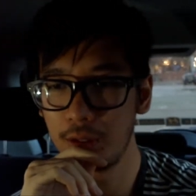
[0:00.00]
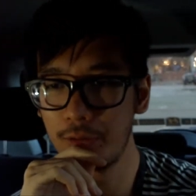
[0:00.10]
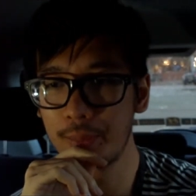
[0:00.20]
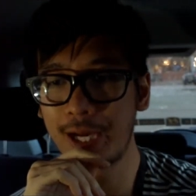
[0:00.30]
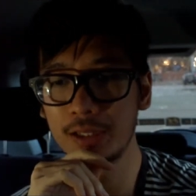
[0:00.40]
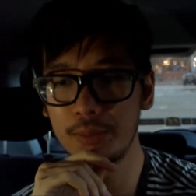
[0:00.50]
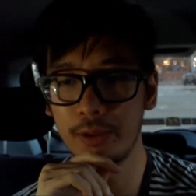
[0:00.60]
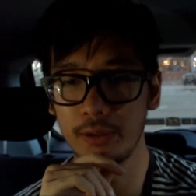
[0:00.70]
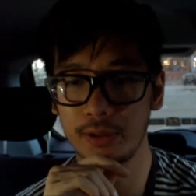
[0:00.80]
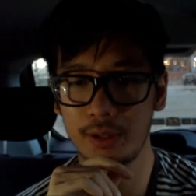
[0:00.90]
over the past
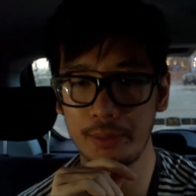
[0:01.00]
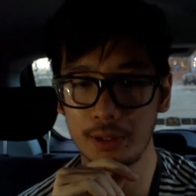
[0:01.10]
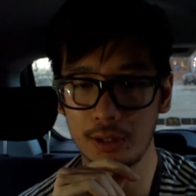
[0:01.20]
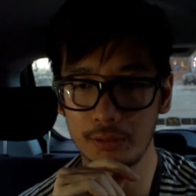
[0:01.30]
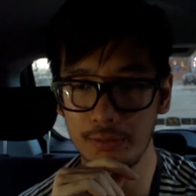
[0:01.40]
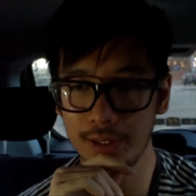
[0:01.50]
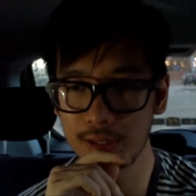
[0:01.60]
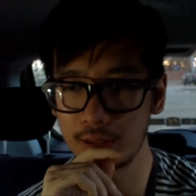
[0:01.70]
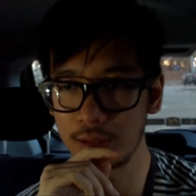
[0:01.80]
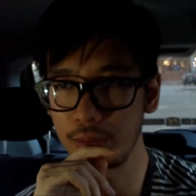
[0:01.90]
month, I've been kind of
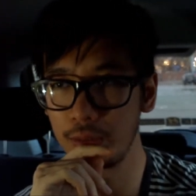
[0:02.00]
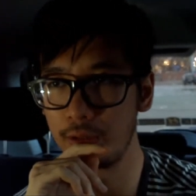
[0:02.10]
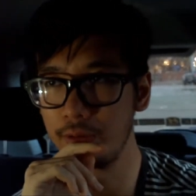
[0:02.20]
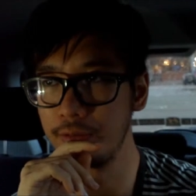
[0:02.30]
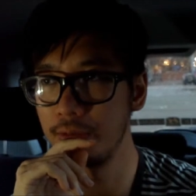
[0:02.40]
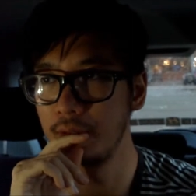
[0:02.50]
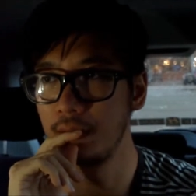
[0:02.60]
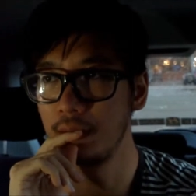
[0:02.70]
listening to a lot of